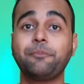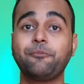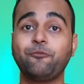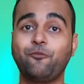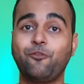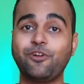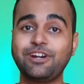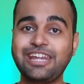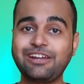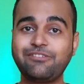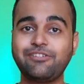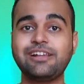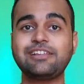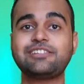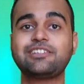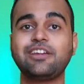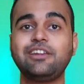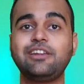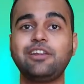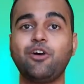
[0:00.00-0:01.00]
Whatever
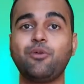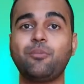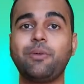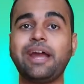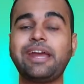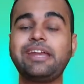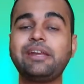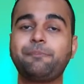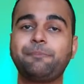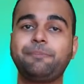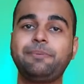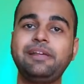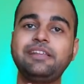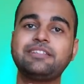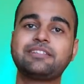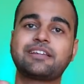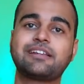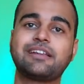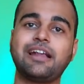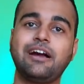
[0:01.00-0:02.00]
is in your mind,
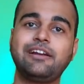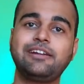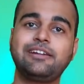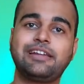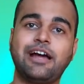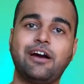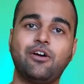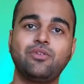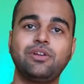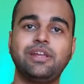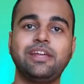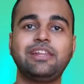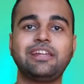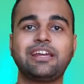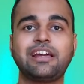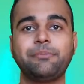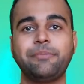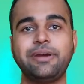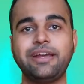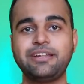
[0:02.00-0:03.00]
please write down in the
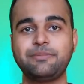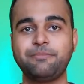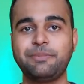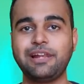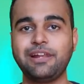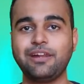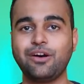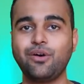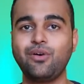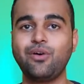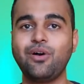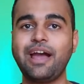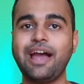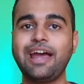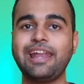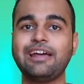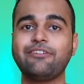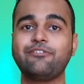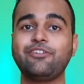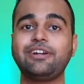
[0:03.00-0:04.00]
comment below
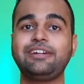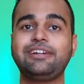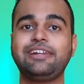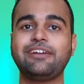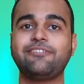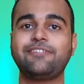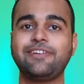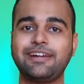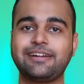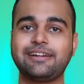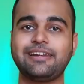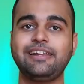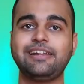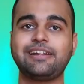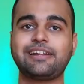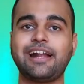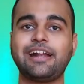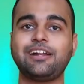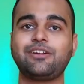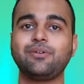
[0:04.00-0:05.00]
and I would definitely
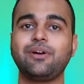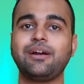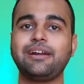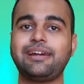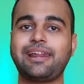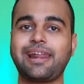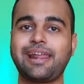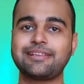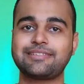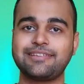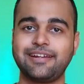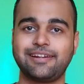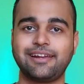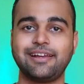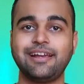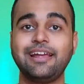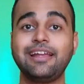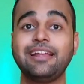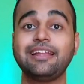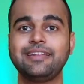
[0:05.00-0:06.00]
try to address
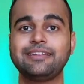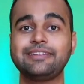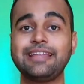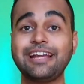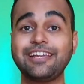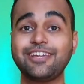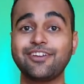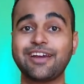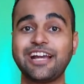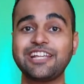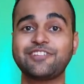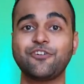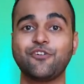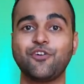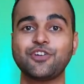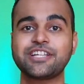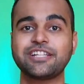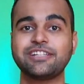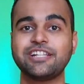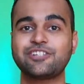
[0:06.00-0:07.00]
it. Thank you guys for
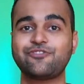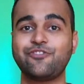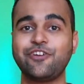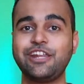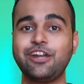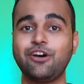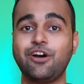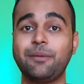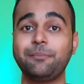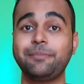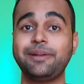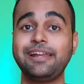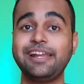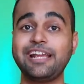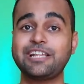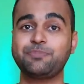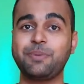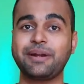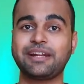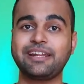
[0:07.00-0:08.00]
watching this video. I'm really
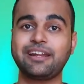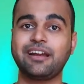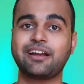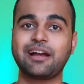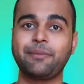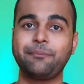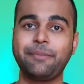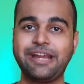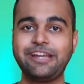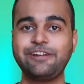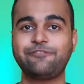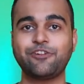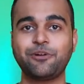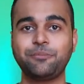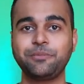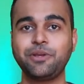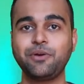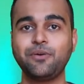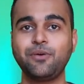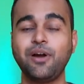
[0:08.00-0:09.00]
expecting a comment
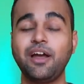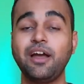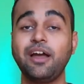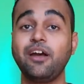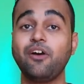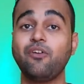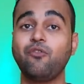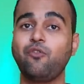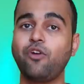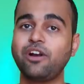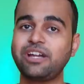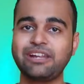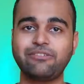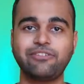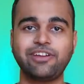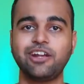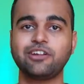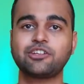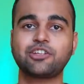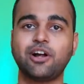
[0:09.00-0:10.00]
from you.
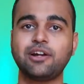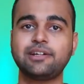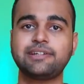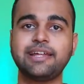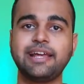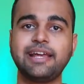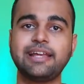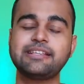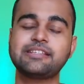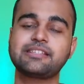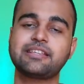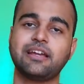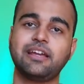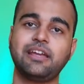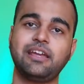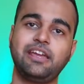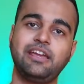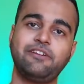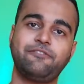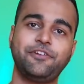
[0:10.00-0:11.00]
Whatever your thought is,
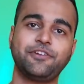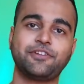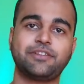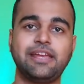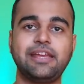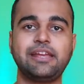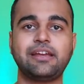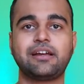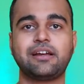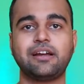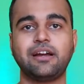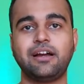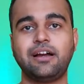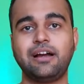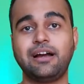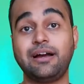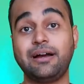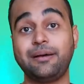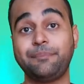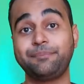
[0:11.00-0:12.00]
if you think
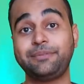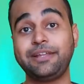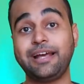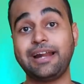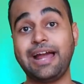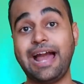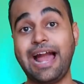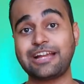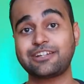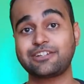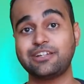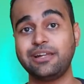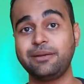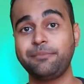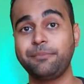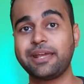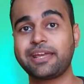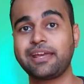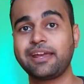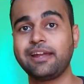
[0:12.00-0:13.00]
uh, they're actually
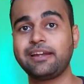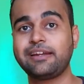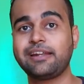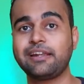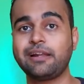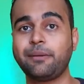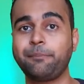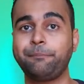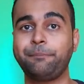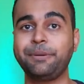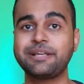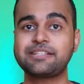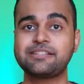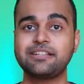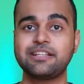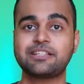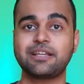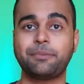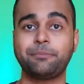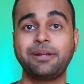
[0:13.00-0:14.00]
making it a
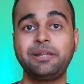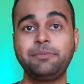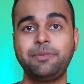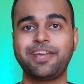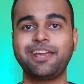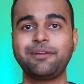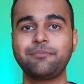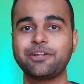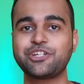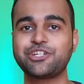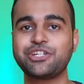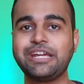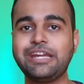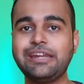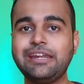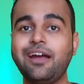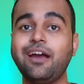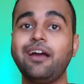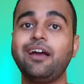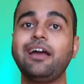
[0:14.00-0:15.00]
business, a money making
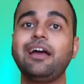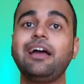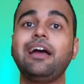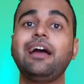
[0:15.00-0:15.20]
machine,